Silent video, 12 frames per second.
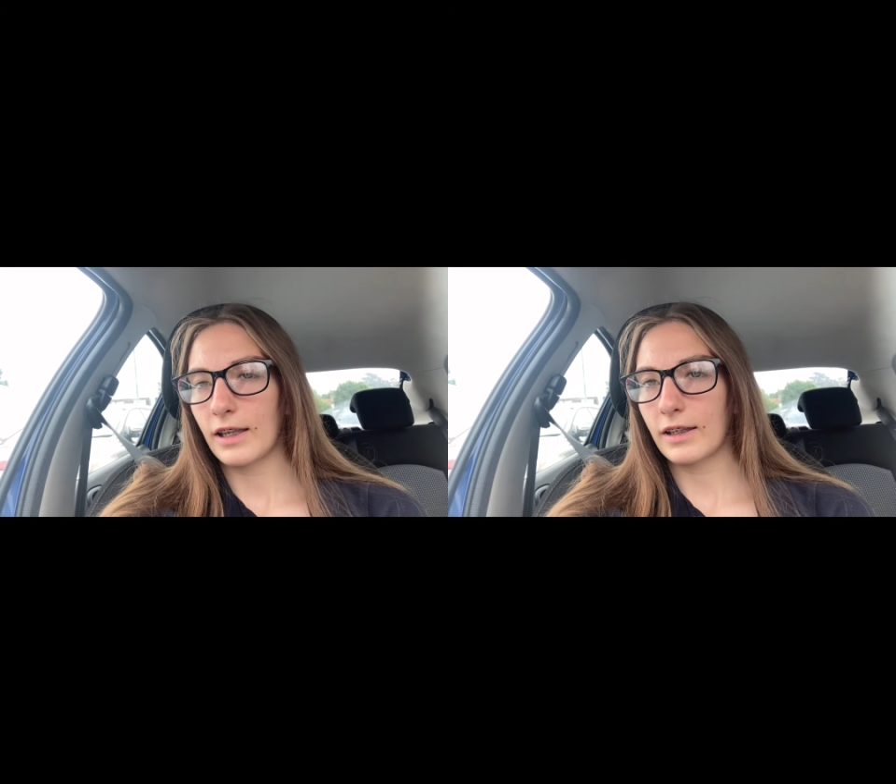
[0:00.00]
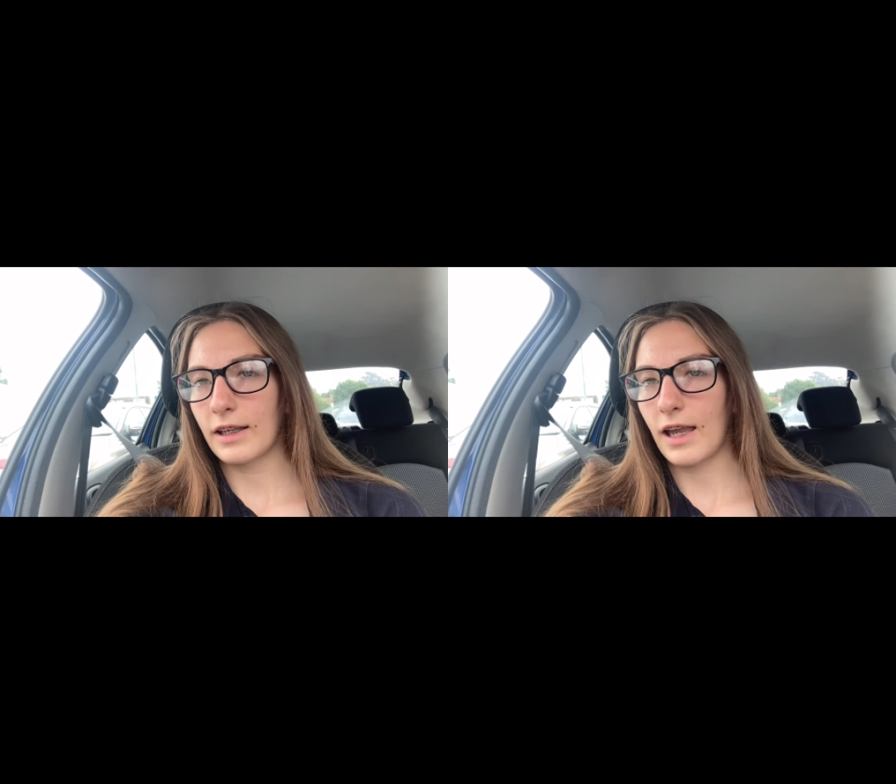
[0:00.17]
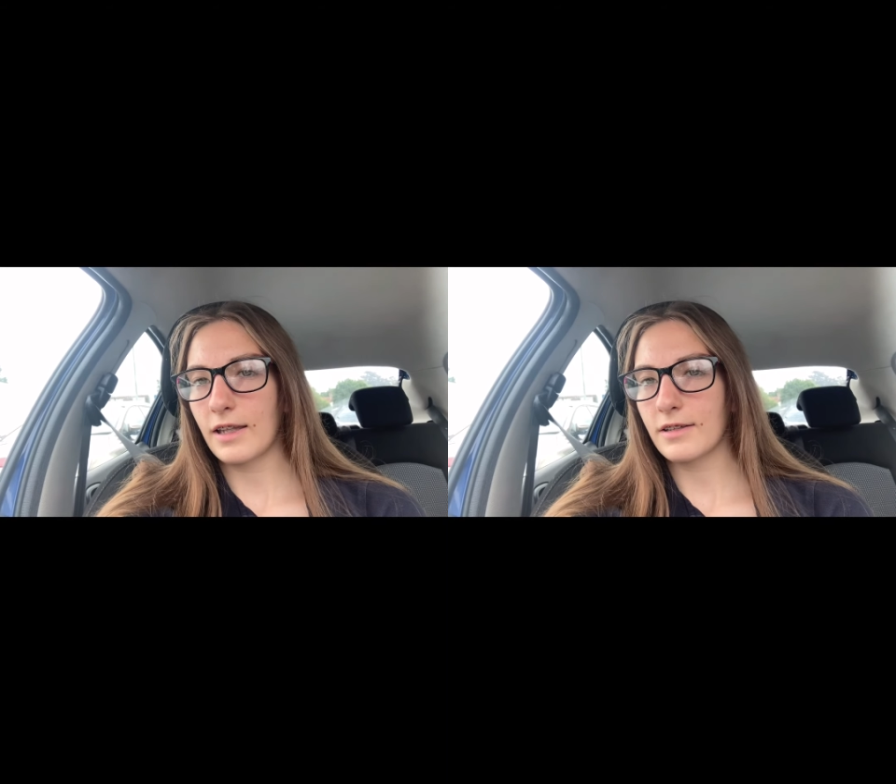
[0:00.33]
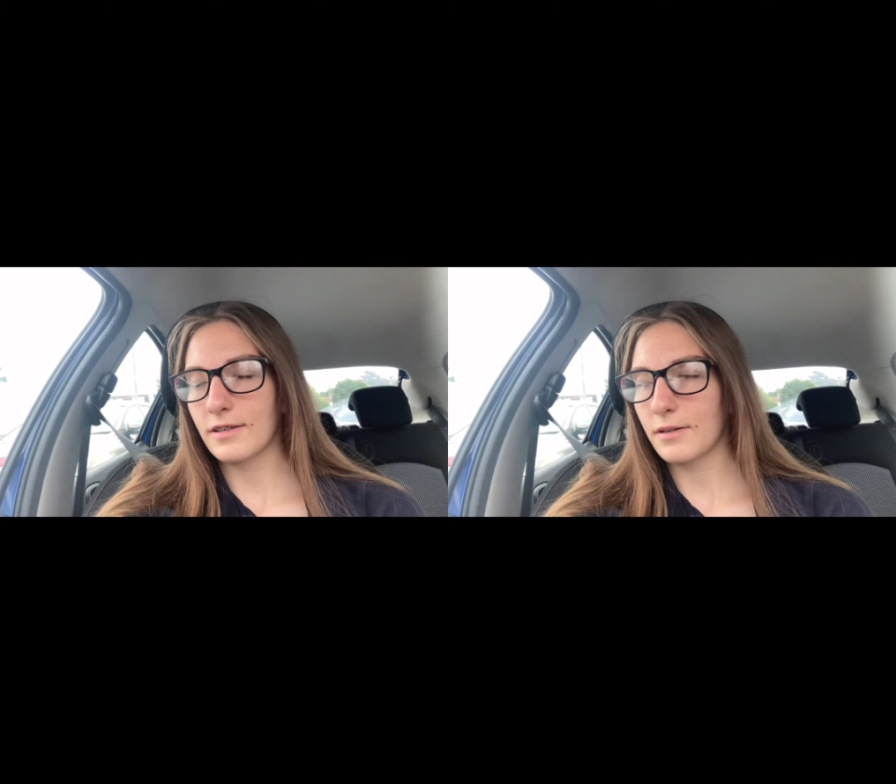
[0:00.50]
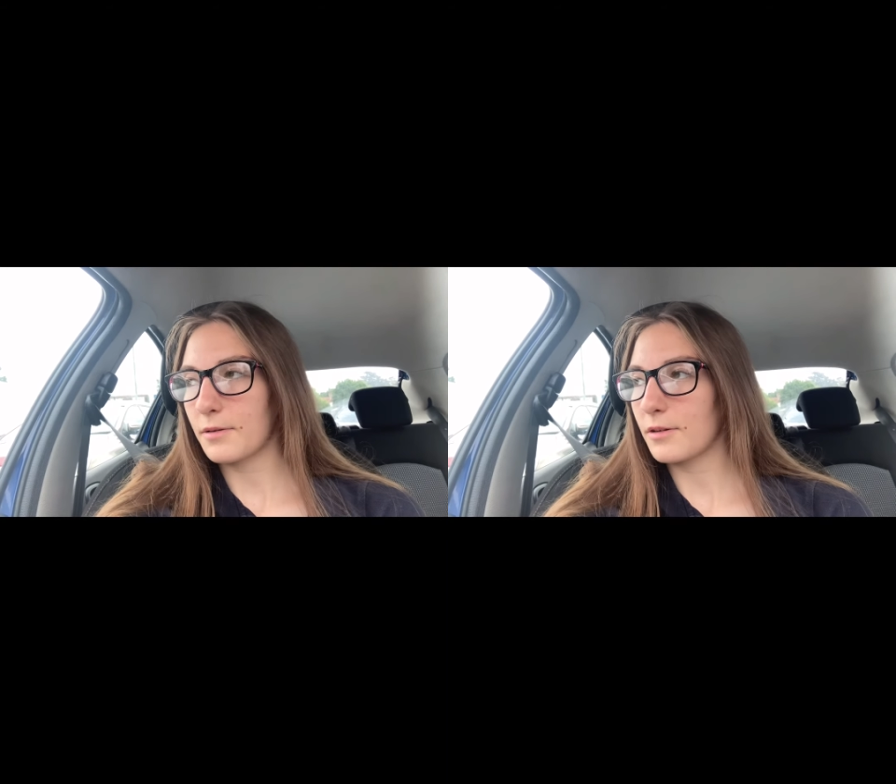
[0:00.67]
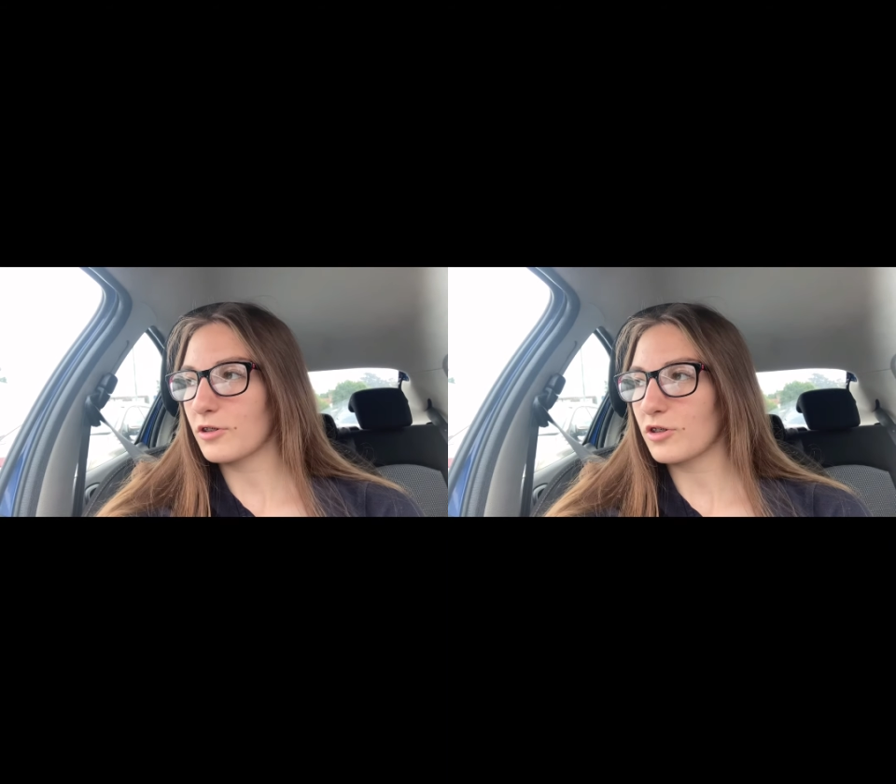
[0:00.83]
get
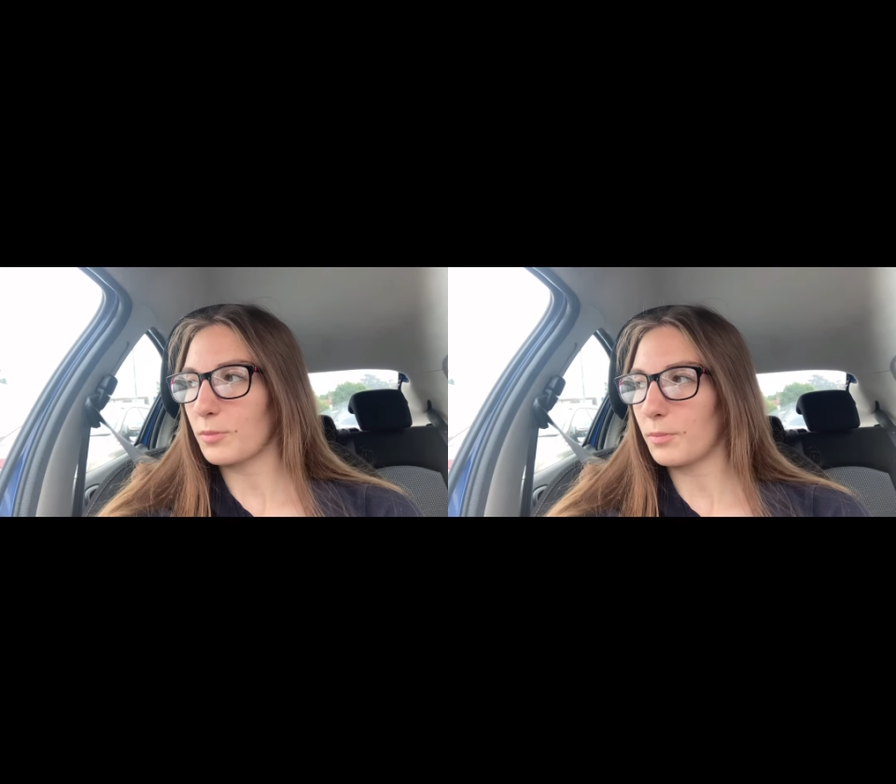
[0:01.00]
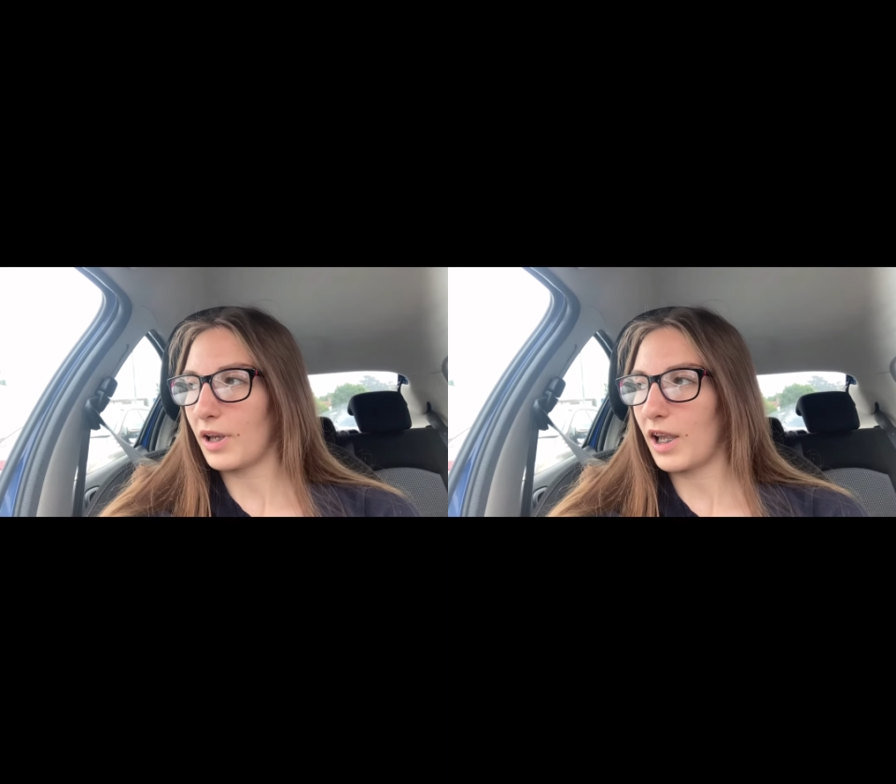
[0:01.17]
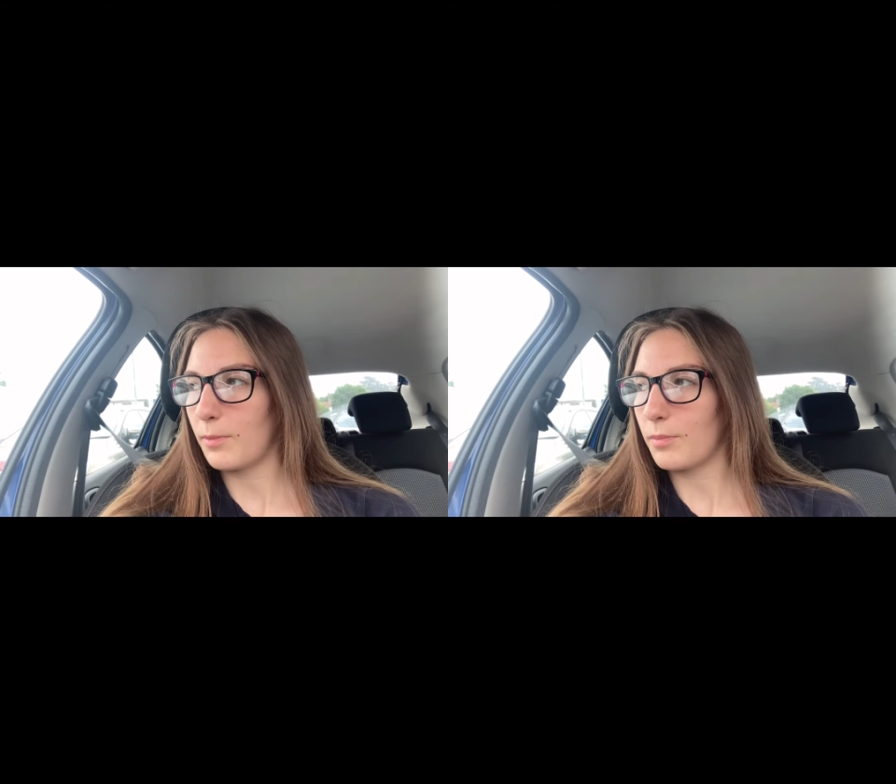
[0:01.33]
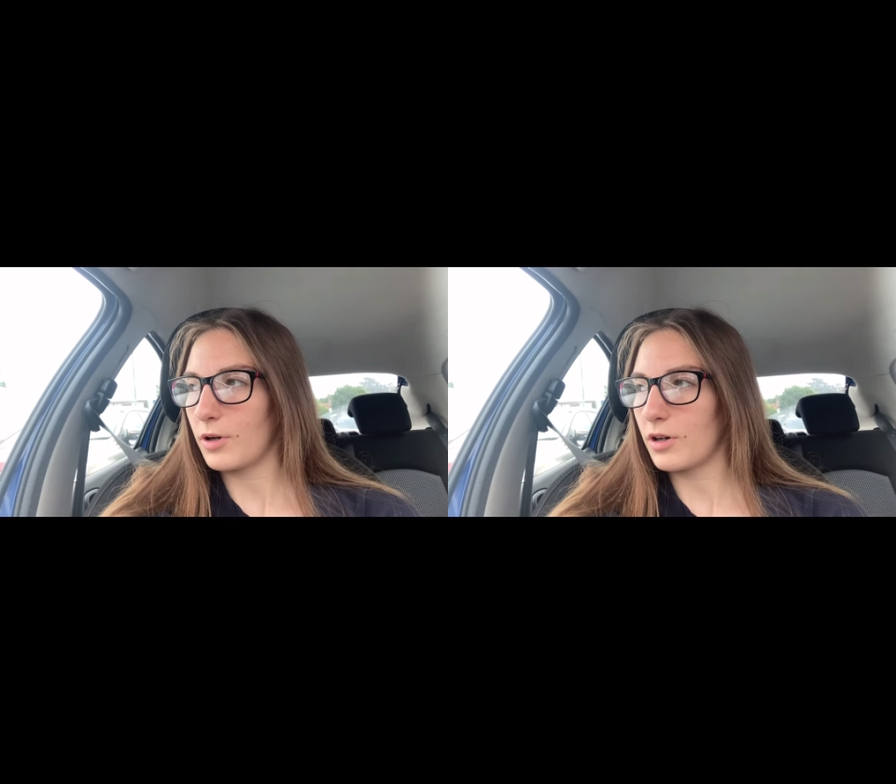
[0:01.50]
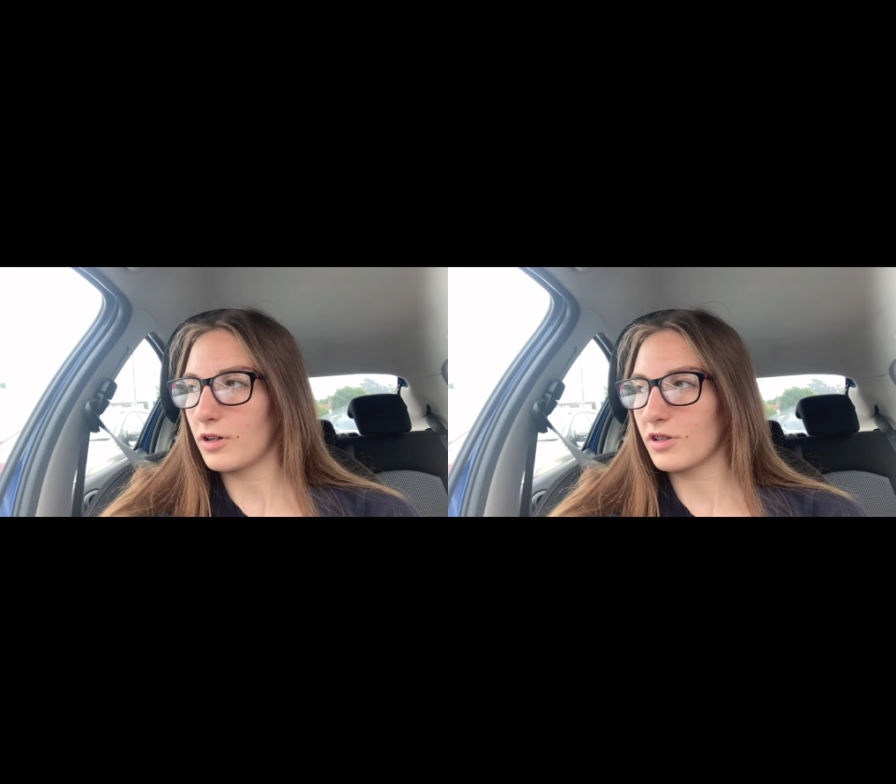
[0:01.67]
some paper,